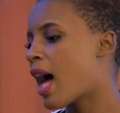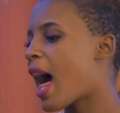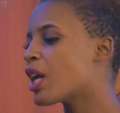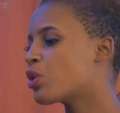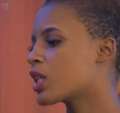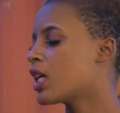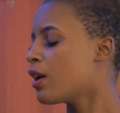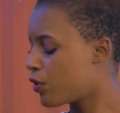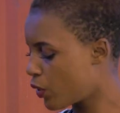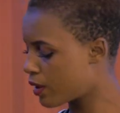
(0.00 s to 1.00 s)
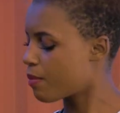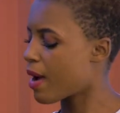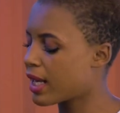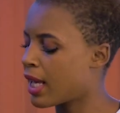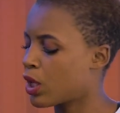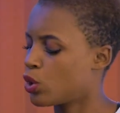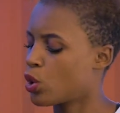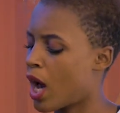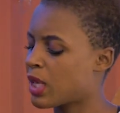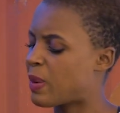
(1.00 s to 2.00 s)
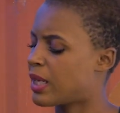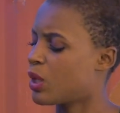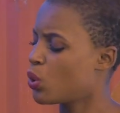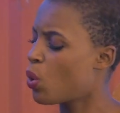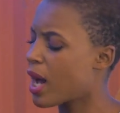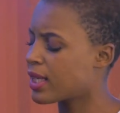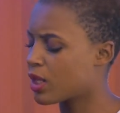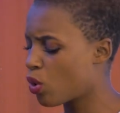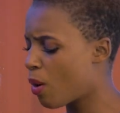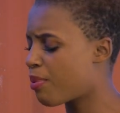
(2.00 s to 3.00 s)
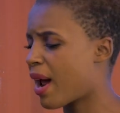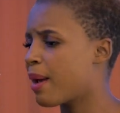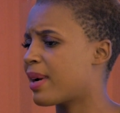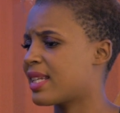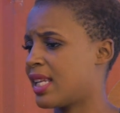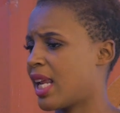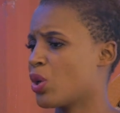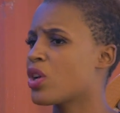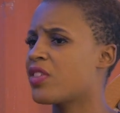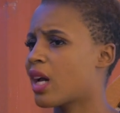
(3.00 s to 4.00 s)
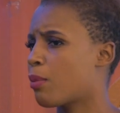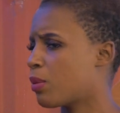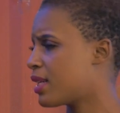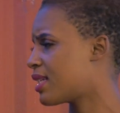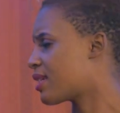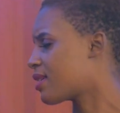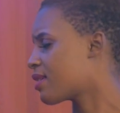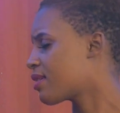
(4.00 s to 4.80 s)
I should give you the money as your husband and do what, and go buy Brazilian. Don't think about business.